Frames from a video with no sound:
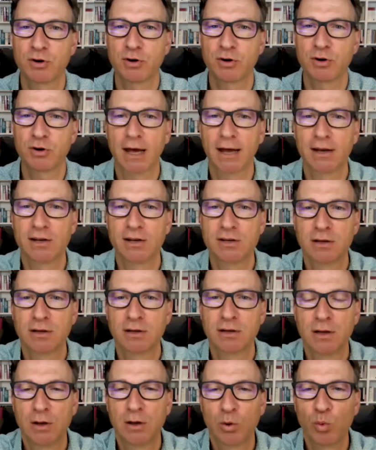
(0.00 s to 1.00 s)
and
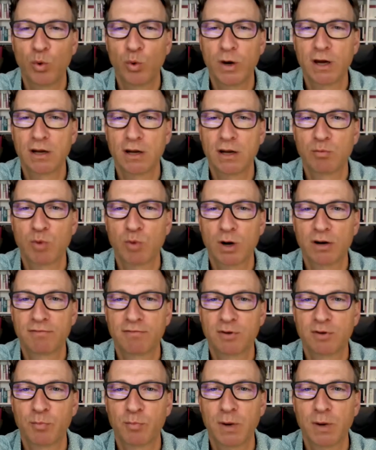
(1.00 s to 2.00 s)
weird and
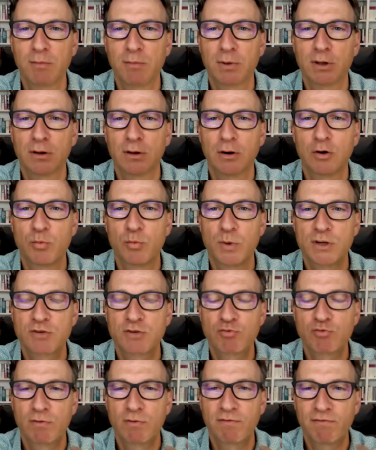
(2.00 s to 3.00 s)
wonderful people almost
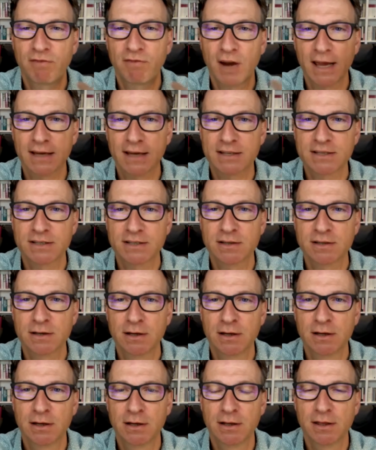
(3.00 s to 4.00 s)
reflects
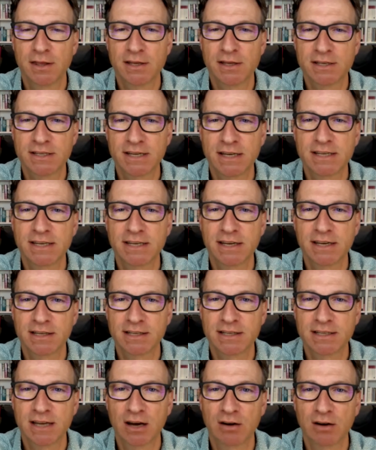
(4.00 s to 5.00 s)
the city
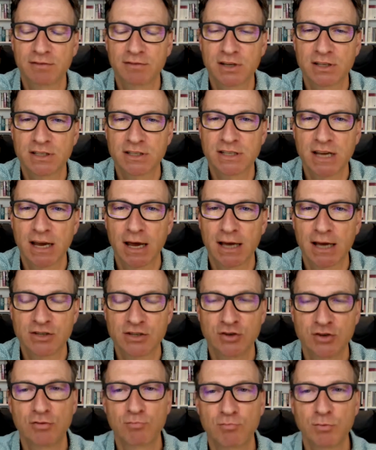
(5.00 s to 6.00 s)
itself, because as
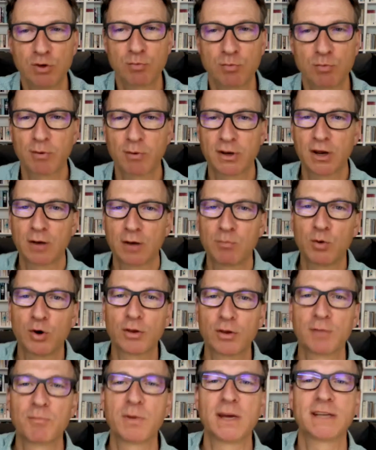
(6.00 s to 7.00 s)
you probably know more
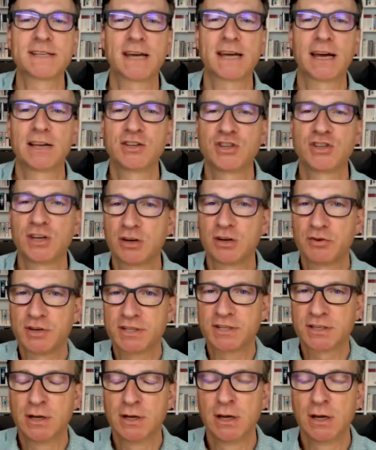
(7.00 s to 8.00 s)
than me, Tangier
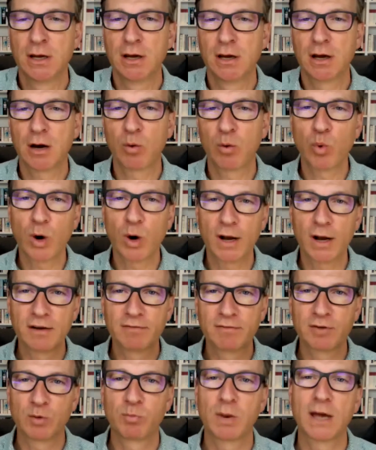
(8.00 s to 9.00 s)
is a
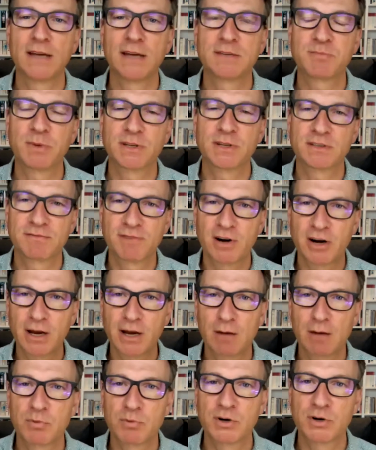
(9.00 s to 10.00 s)
wonderful place, but it's very
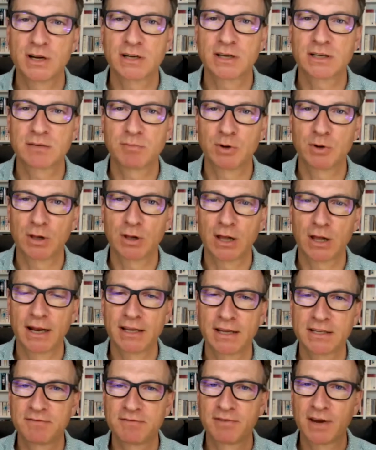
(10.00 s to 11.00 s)
unpredictable, and
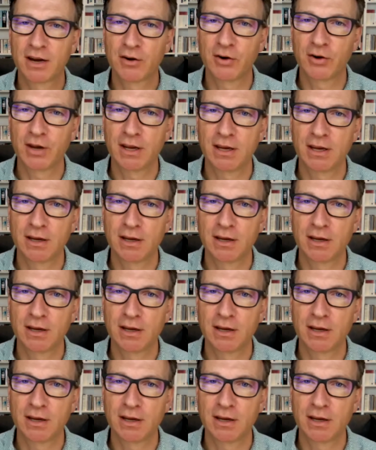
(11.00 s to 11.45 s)
it's very,